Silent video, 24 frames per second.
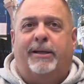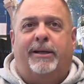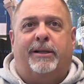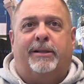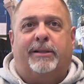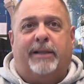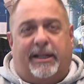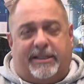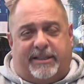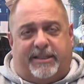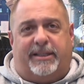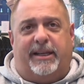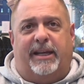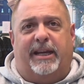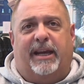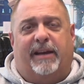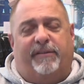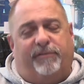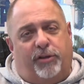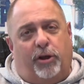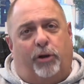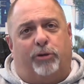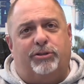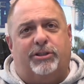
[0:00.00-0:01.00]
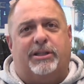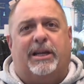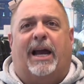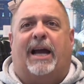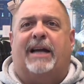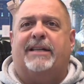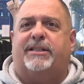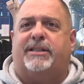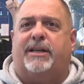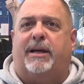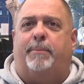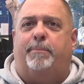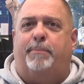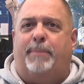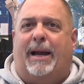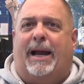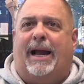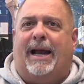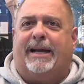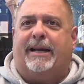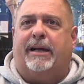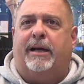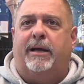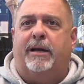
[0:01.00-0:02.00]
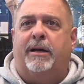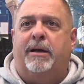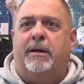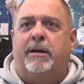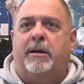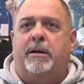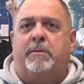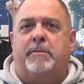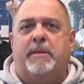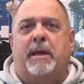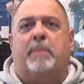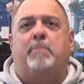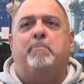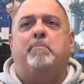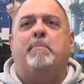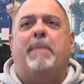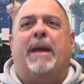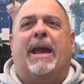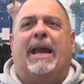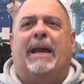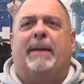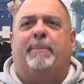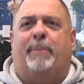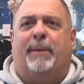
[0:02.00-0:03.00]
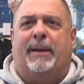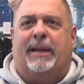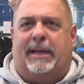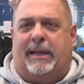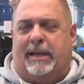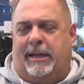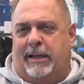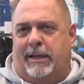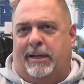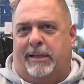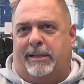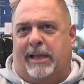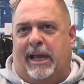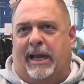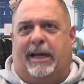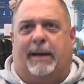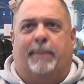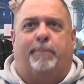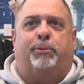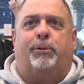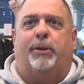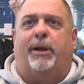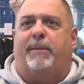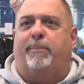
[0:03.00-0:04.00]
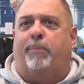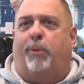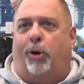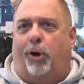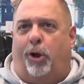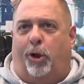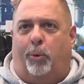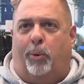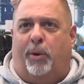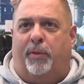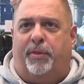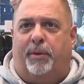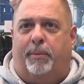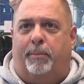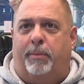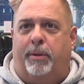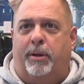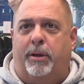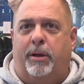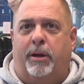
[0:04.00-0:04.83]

Let's see. If those guys come back, then maybe they could play ball with them.